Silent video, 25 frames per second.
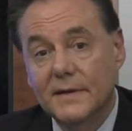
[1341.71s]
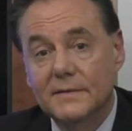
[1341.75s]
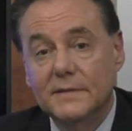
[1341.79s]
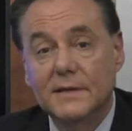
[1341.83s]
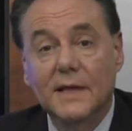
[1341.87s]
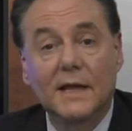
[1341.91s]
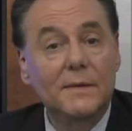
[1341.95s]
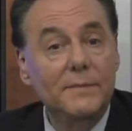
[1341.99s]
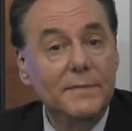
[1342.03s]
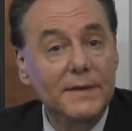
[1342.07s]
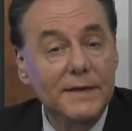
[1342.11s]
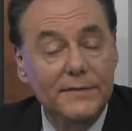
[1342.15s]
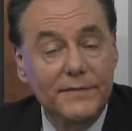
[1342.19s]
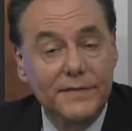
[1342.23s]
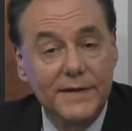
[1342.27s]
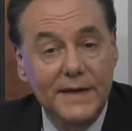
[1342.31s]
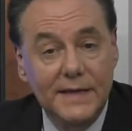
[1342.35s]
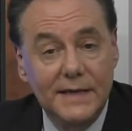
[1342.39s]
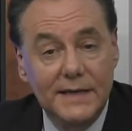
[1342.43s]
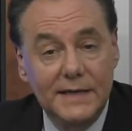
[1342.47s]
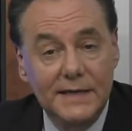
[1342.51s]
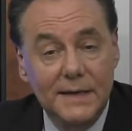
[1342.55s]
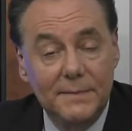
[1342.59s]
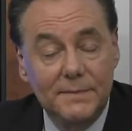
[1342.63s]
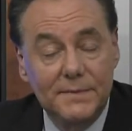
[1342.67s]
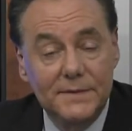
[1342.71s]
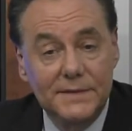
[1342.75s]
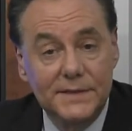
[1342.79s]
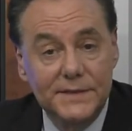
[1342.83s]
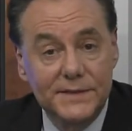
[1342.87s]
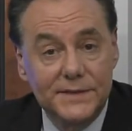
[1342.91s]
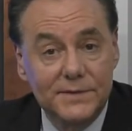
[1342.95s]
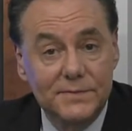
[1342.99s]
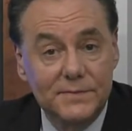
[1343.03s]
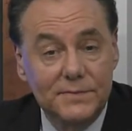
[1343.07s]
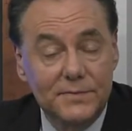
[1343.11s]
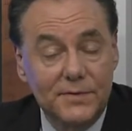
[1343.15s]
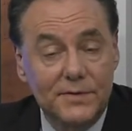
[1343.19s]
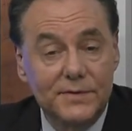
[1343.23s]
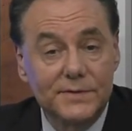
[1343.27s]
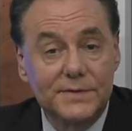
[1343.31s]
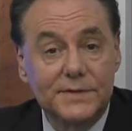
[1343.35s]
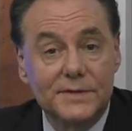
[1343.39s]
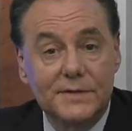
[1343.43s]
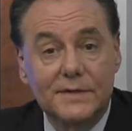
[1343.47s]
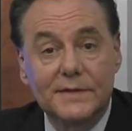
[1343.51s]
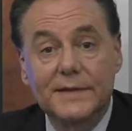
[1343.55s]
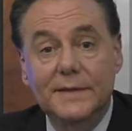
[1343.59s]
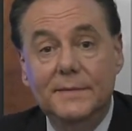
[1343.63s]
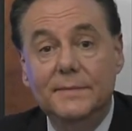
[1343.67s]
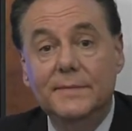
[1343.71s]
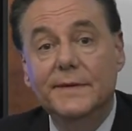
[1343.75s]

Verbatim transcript: not a big fan of nepotism personally,